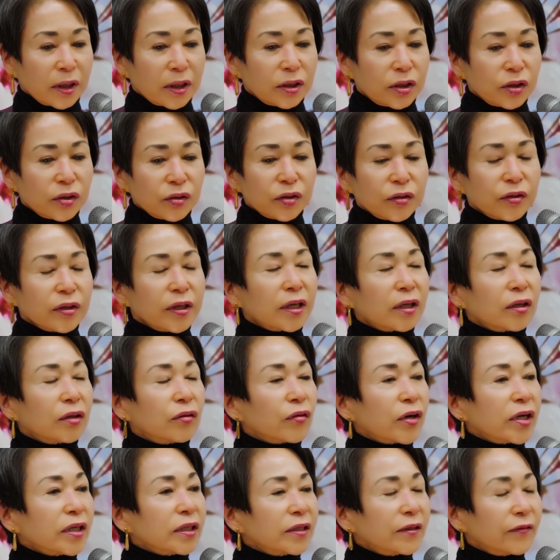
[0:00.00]
due to the
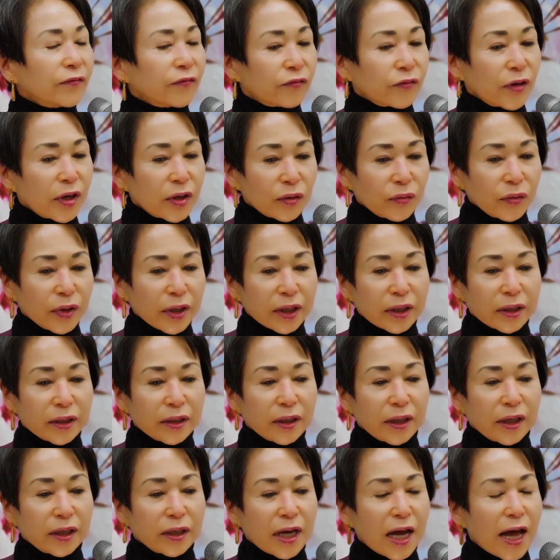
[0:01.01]
aggressive rhetoric
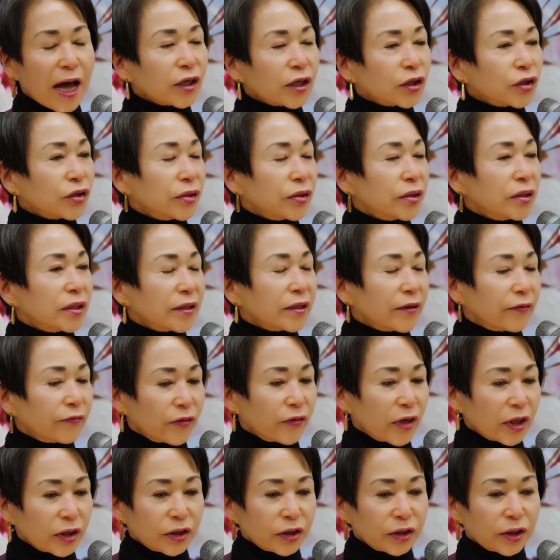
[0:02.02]
and actions of
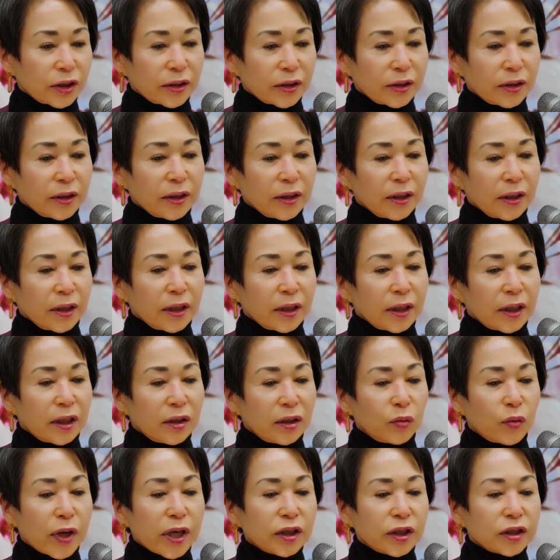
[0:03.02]
Russia
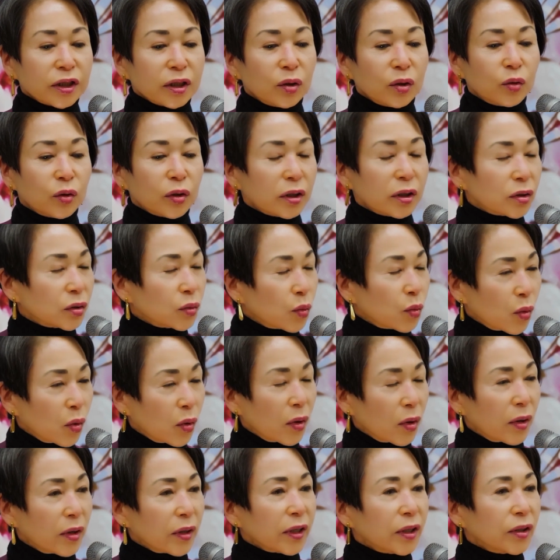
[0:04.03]
in waging its
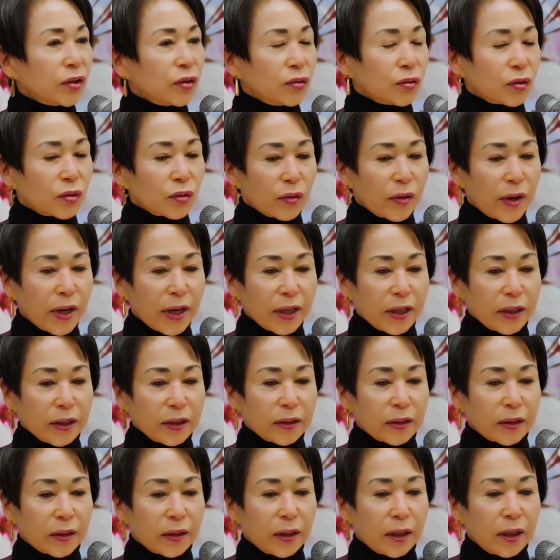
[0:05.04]
war in
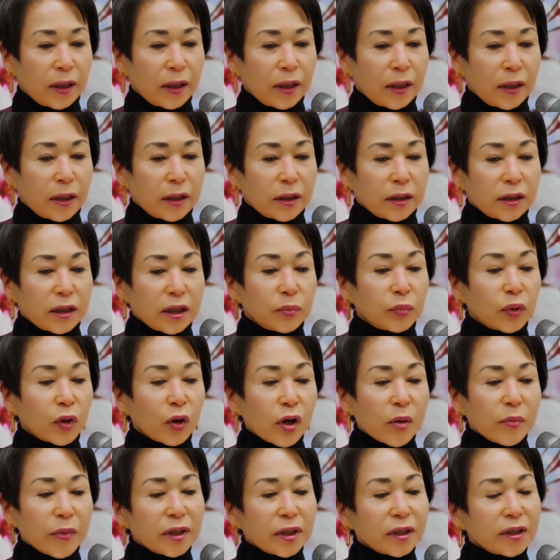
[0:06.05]
Ukraine, the
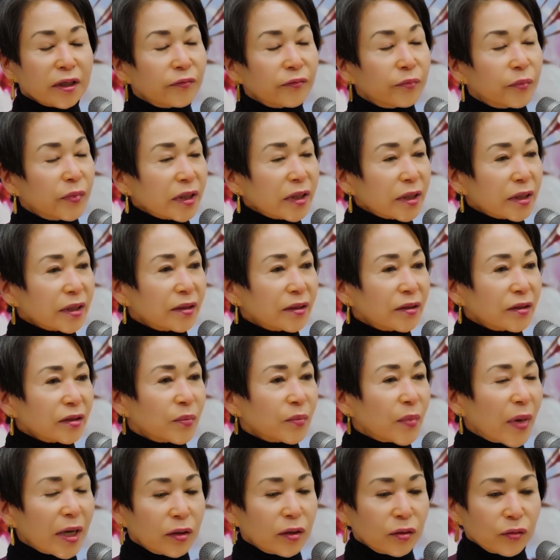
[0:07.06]
deployment of missiles
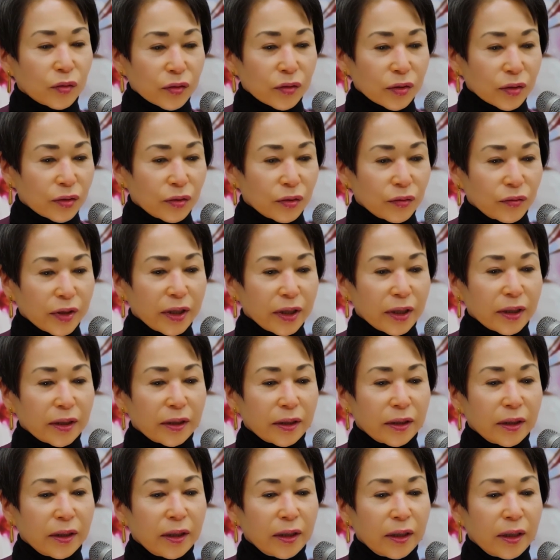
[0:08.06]
by North Korea,
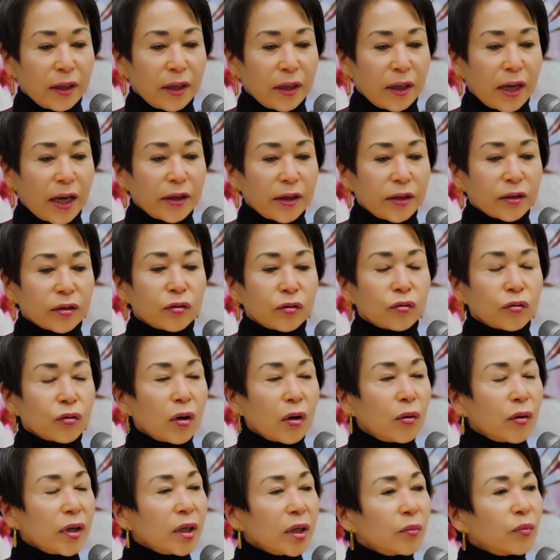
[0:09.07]
and the
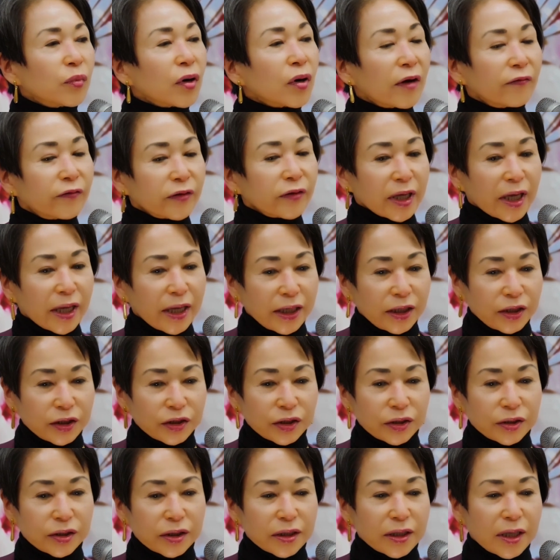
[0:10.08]
growing
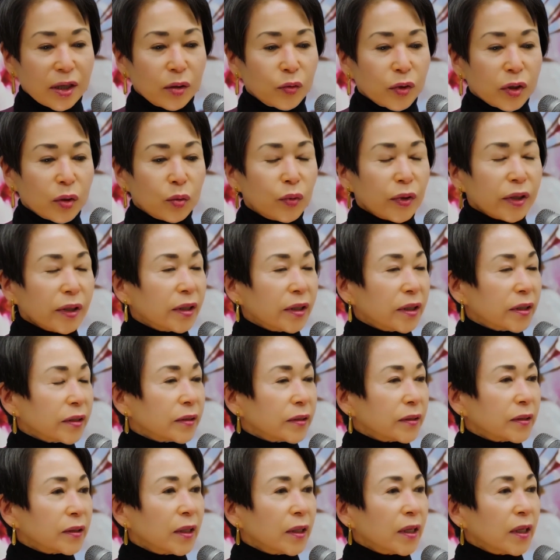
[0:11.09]
provocations that we
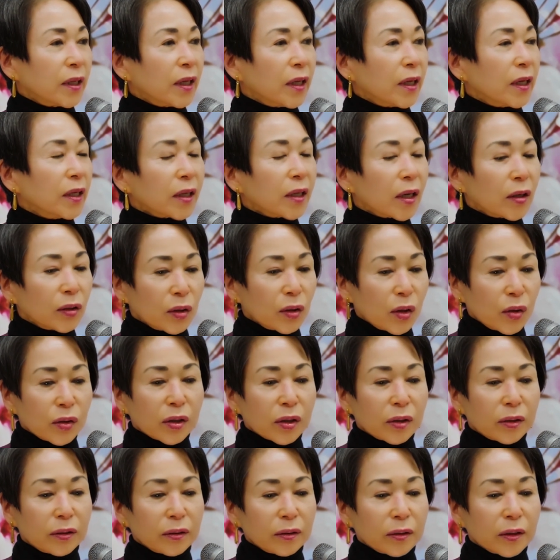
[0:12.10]
witness in our
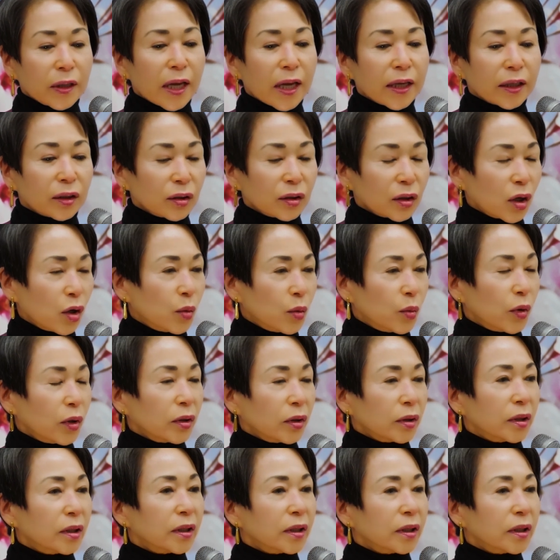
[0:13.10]
local and global